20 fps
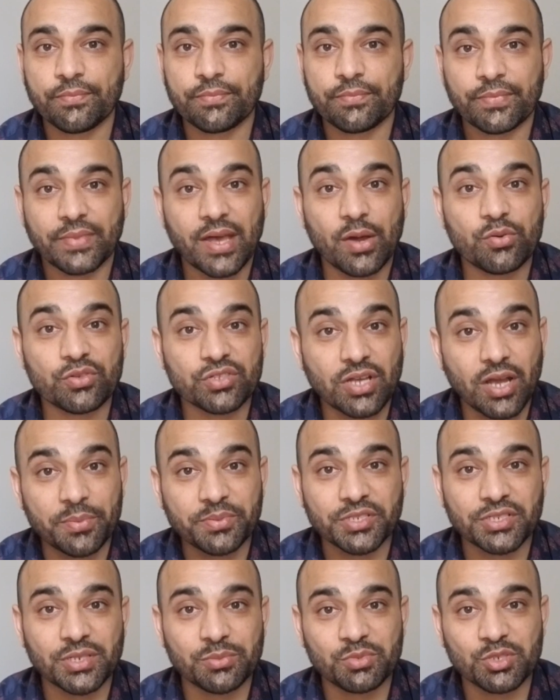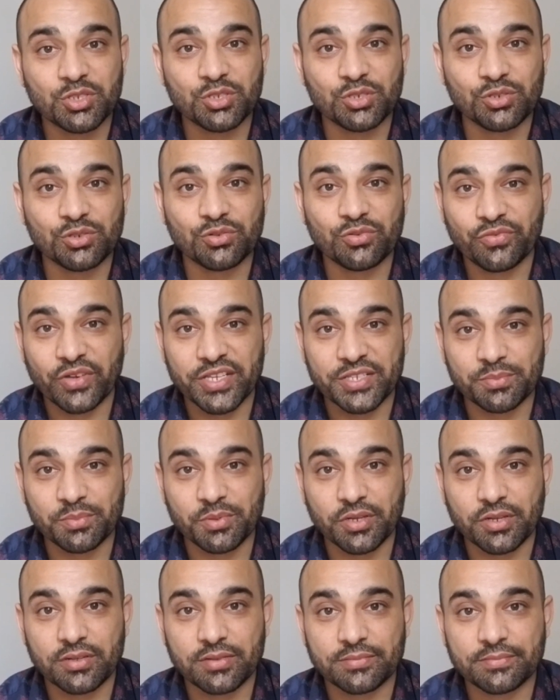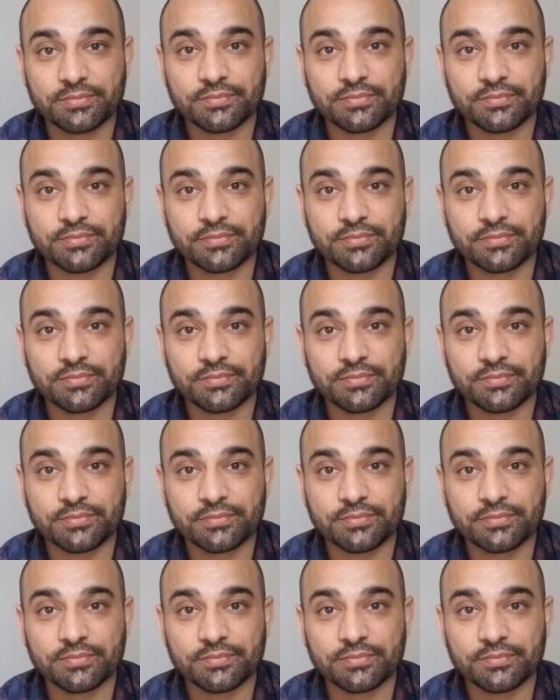That was option number two, Facebook.